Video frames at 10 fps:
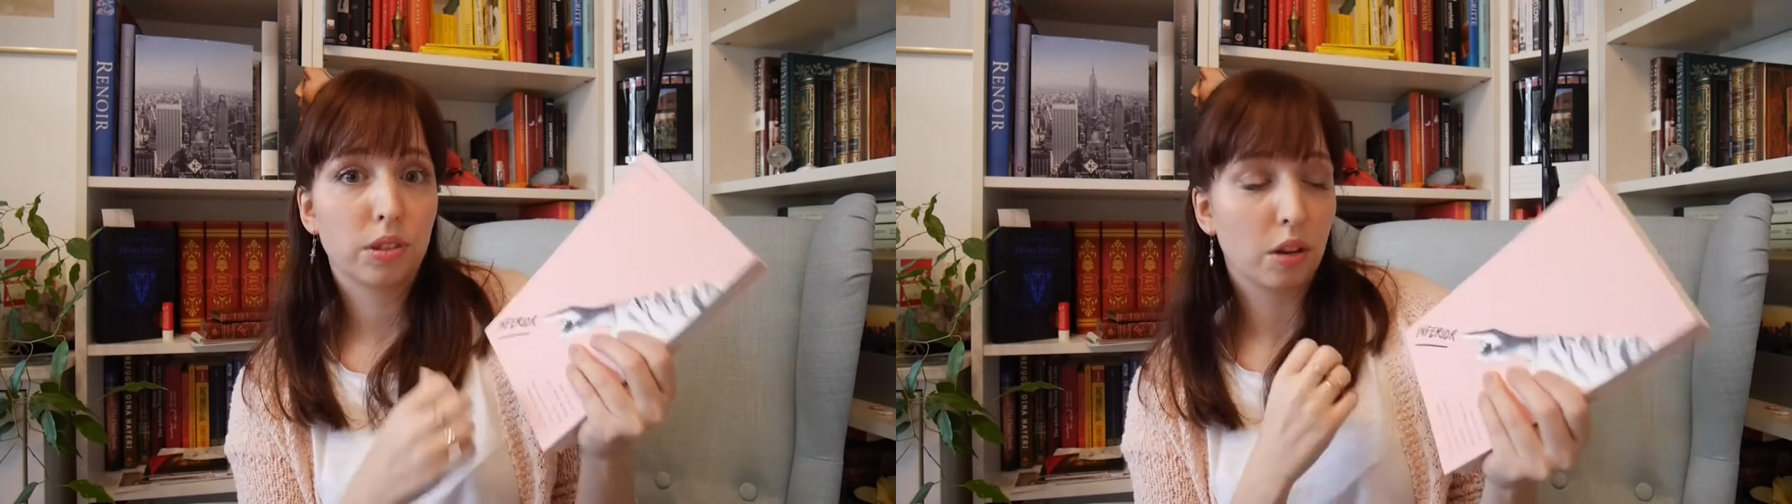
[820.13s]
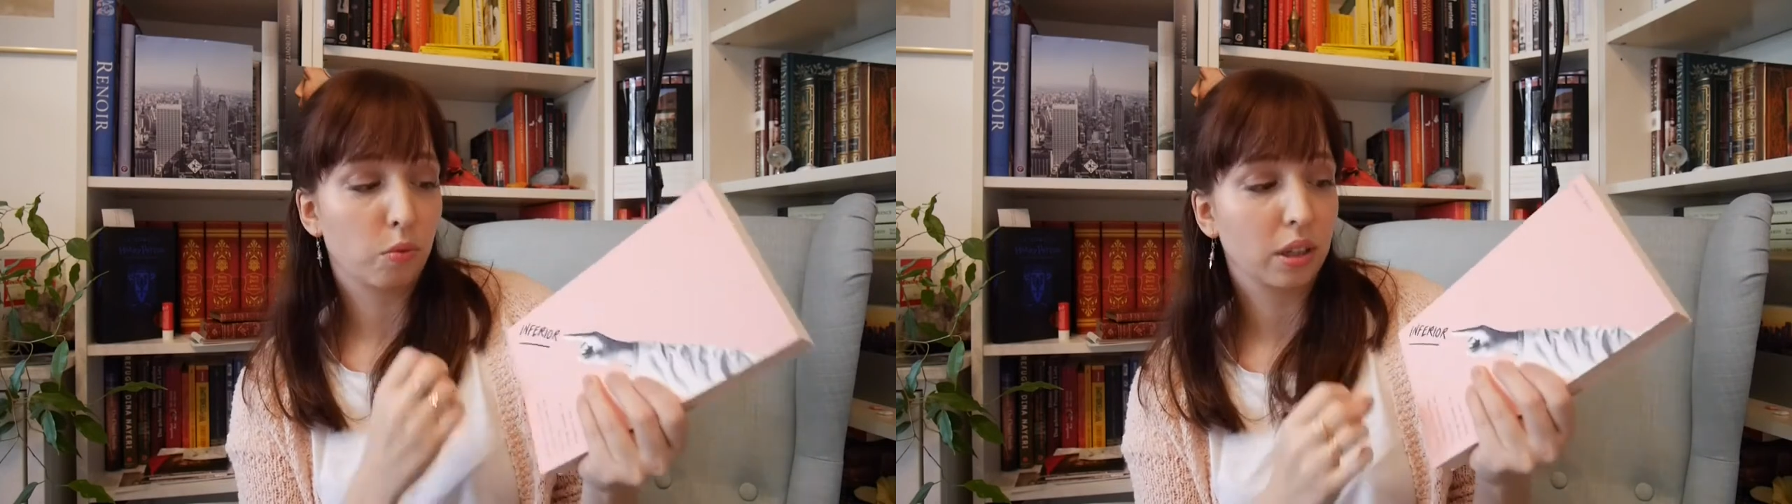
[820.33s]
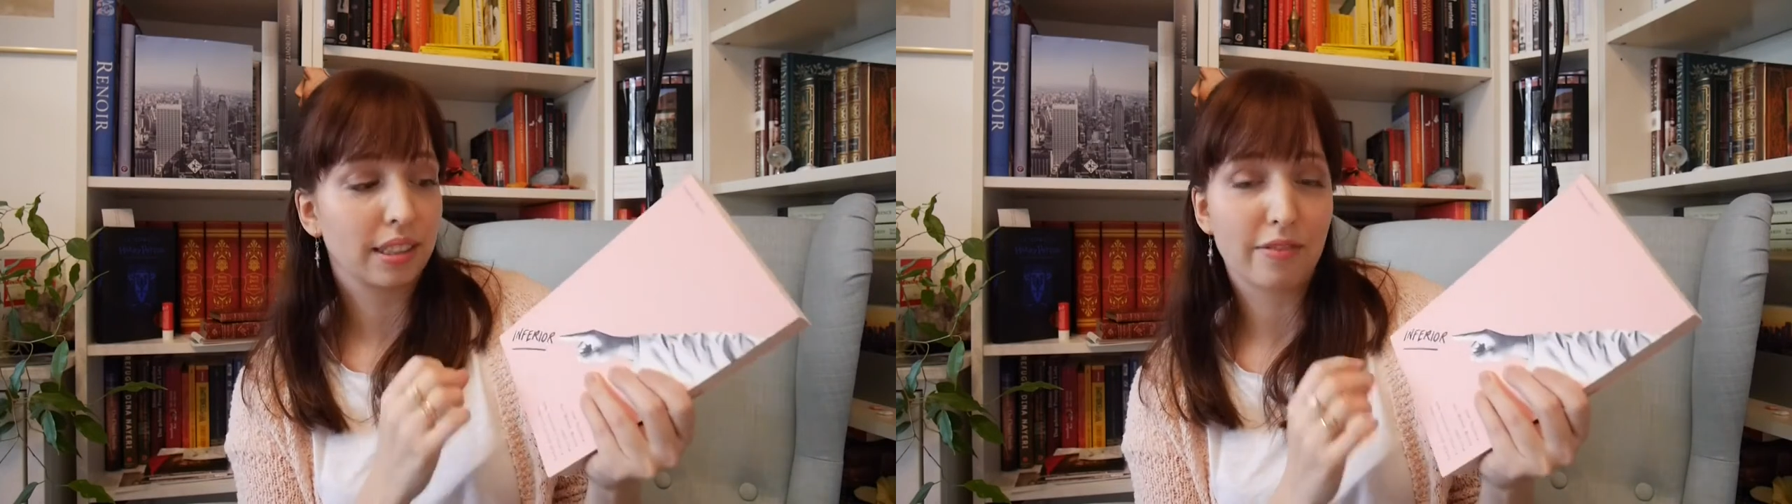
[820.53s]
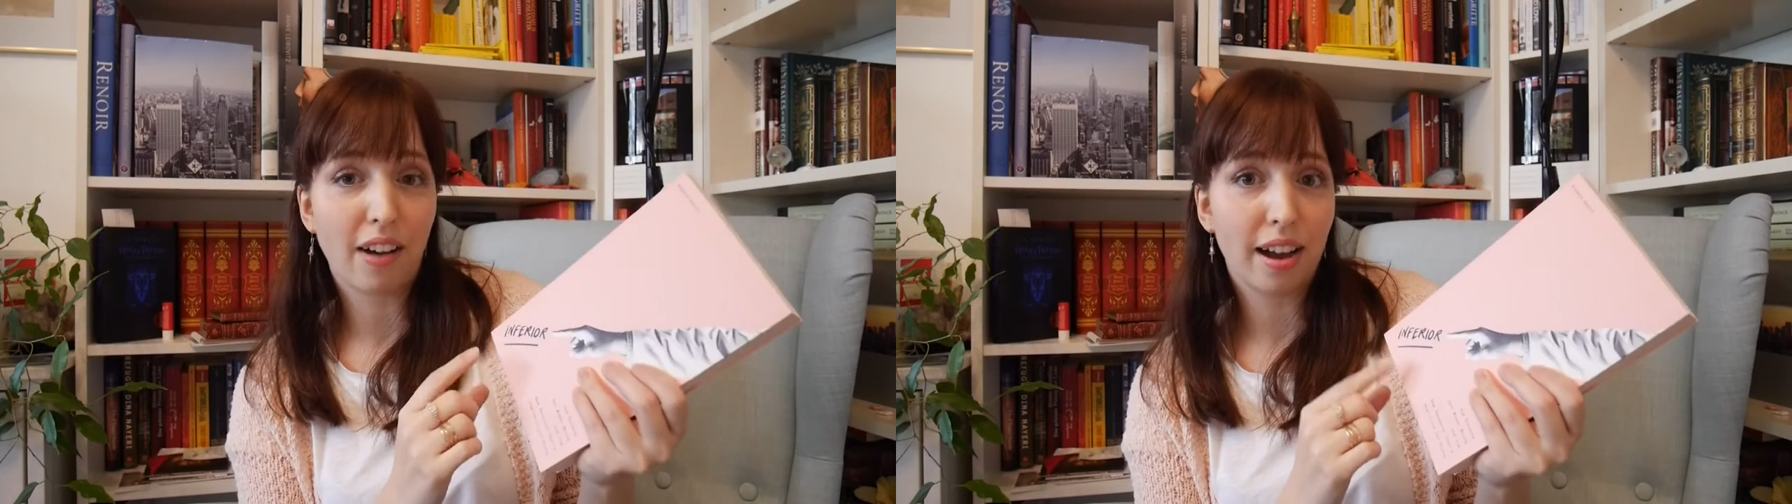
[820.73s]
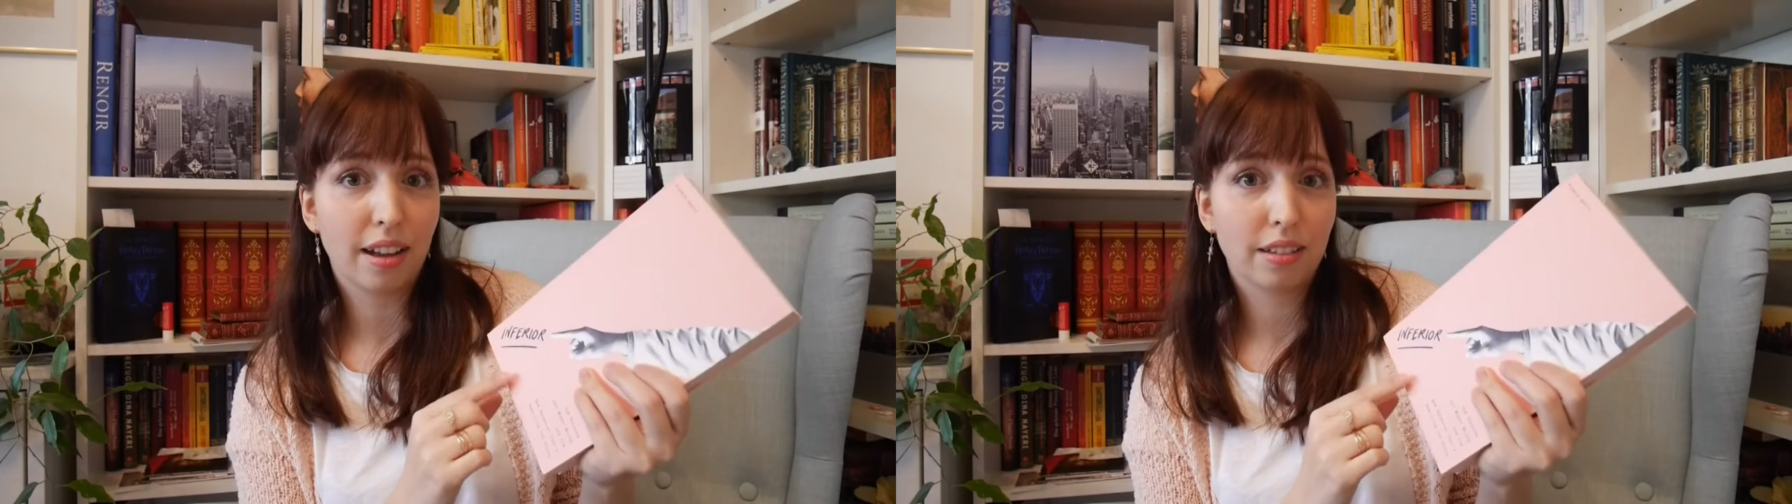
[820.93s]
than what
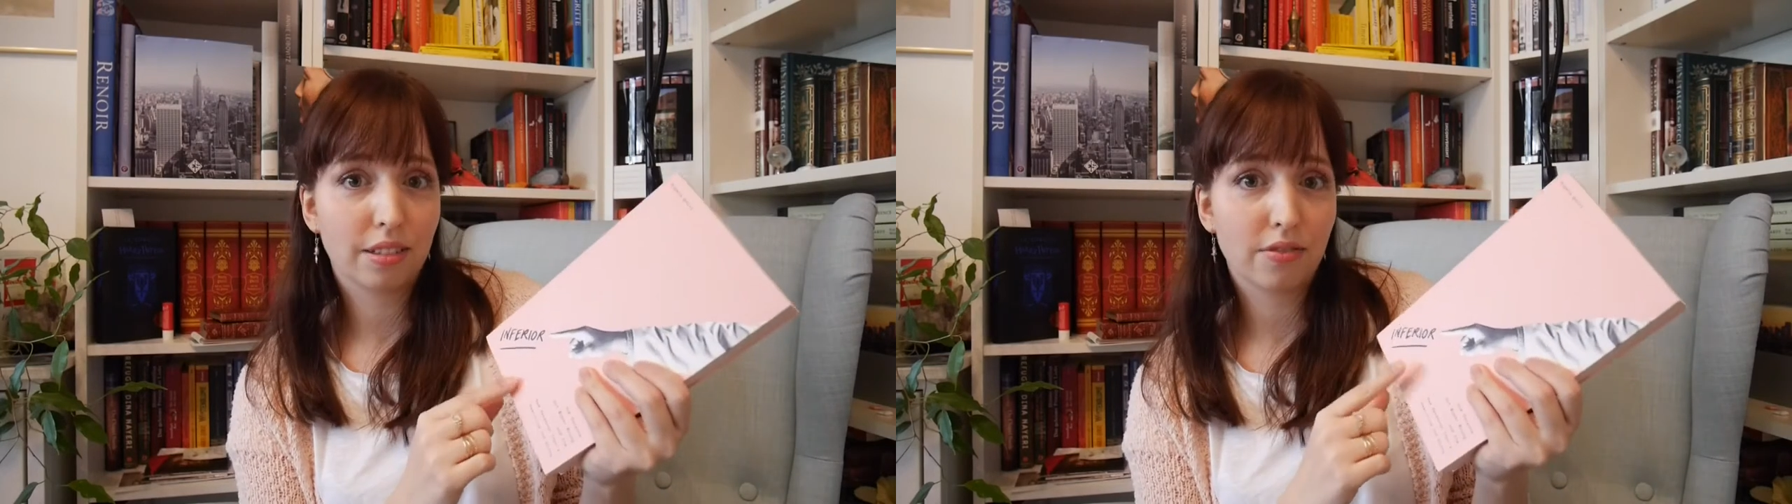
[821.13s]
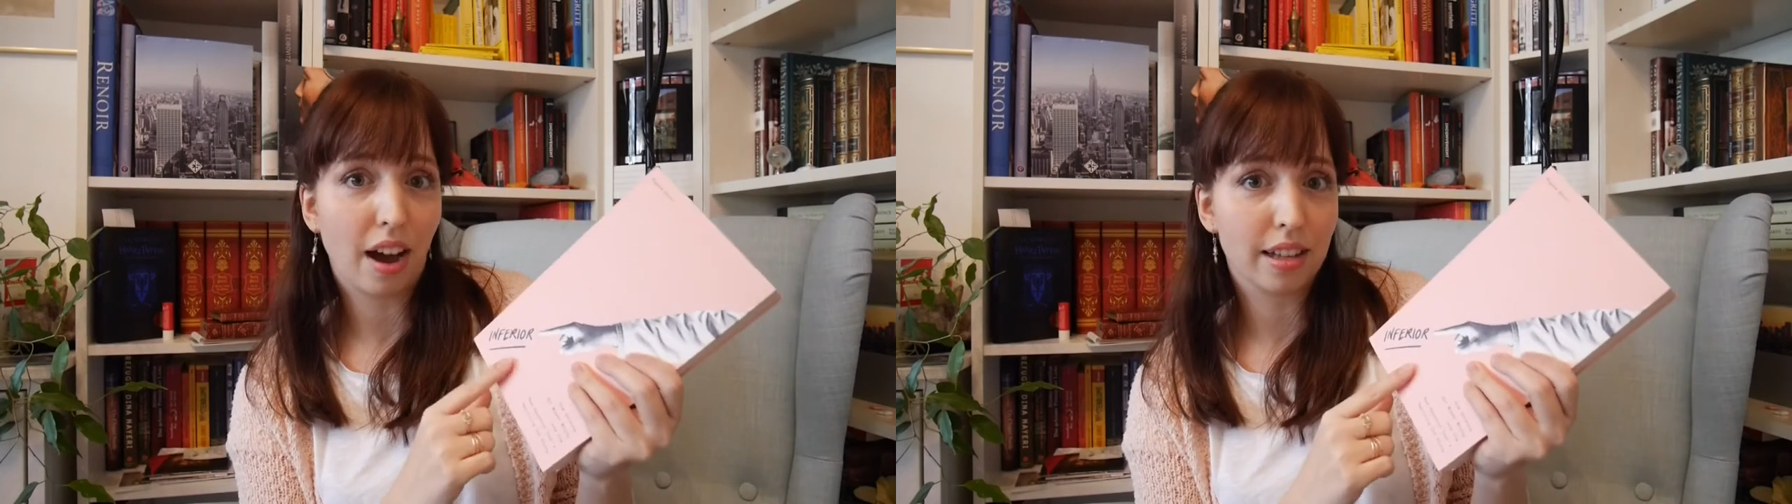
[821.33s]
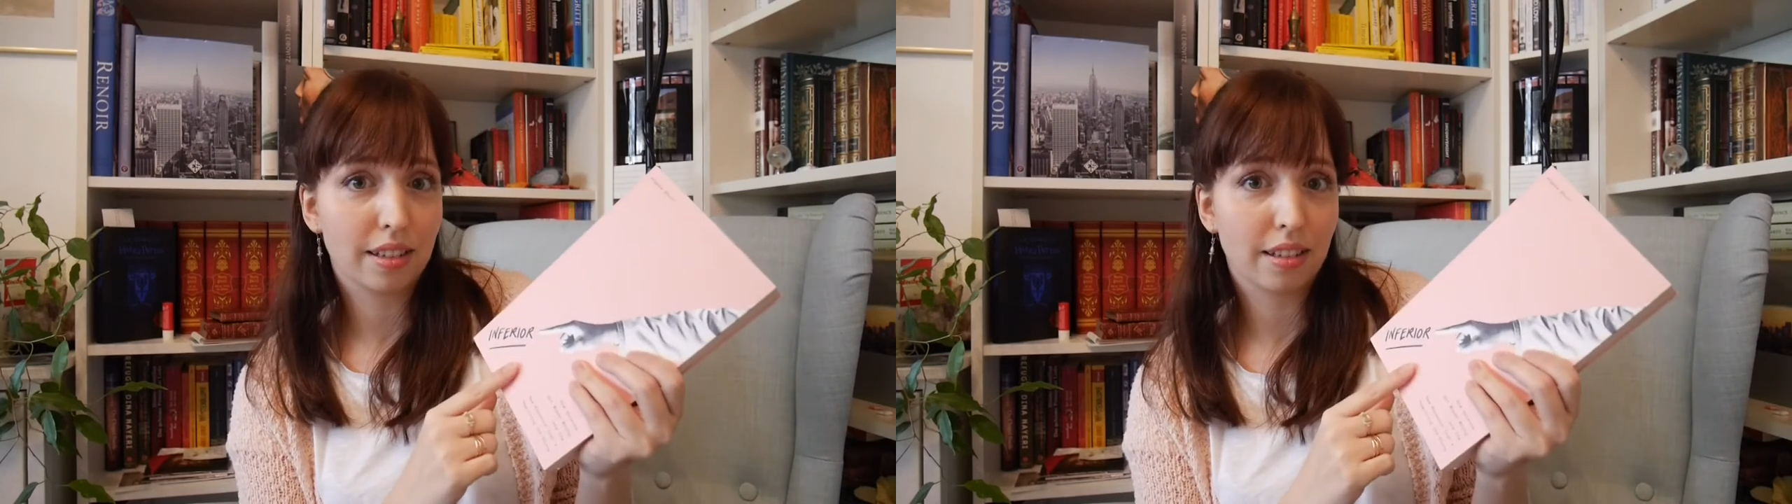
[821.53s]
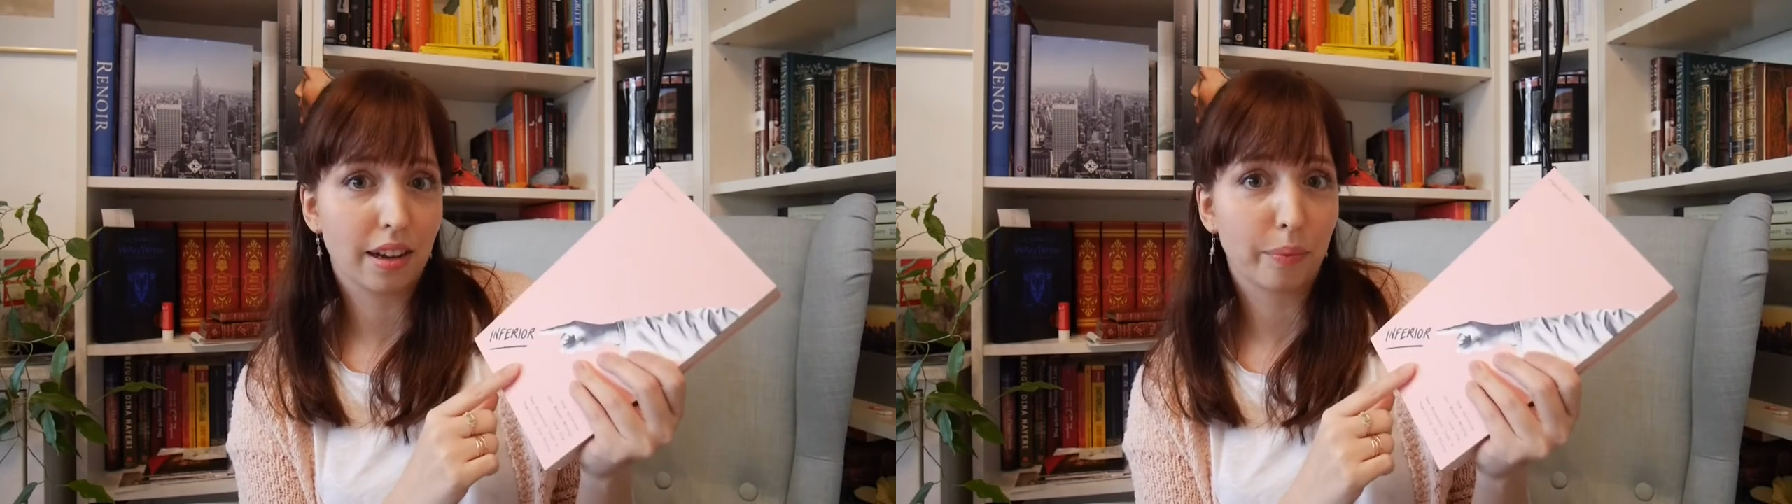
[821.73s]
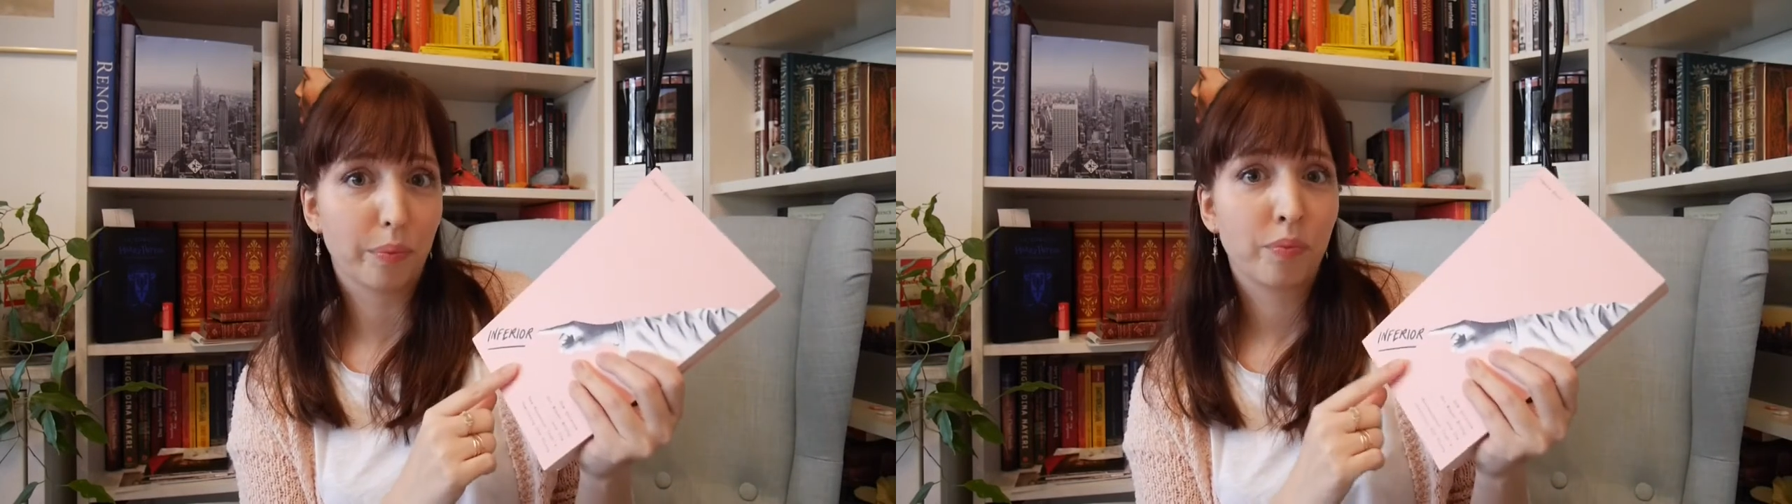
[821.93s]
divides
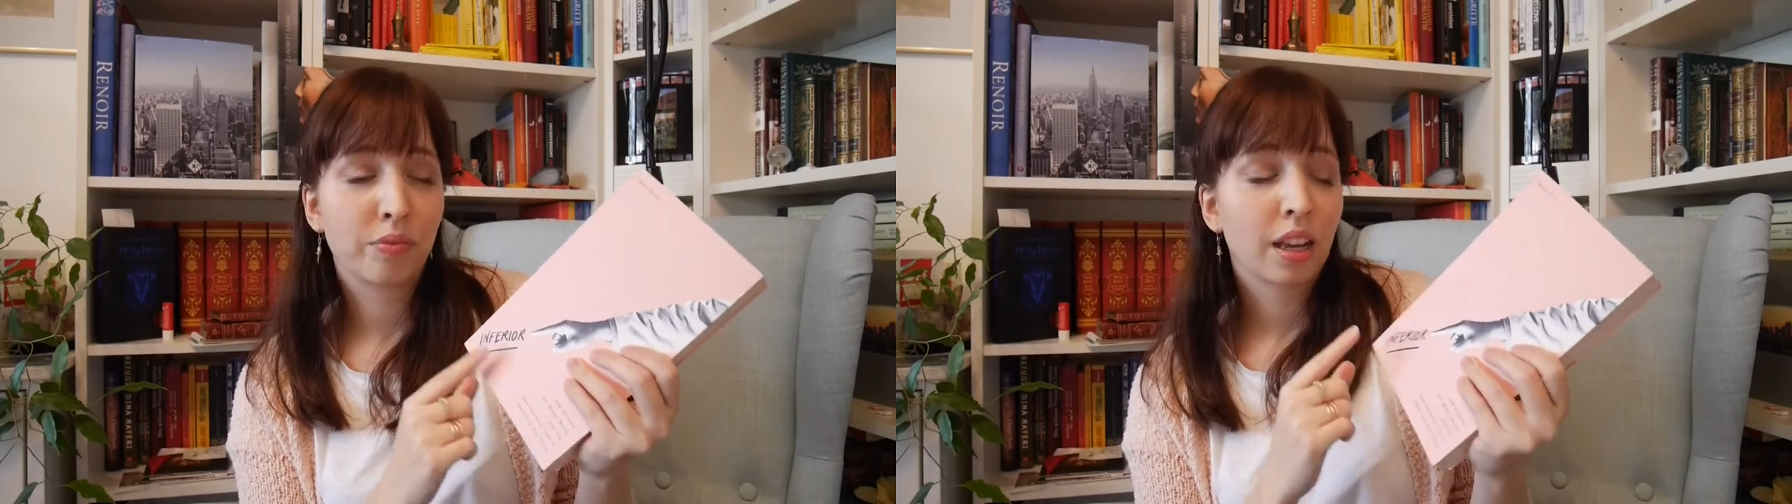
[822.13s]
them.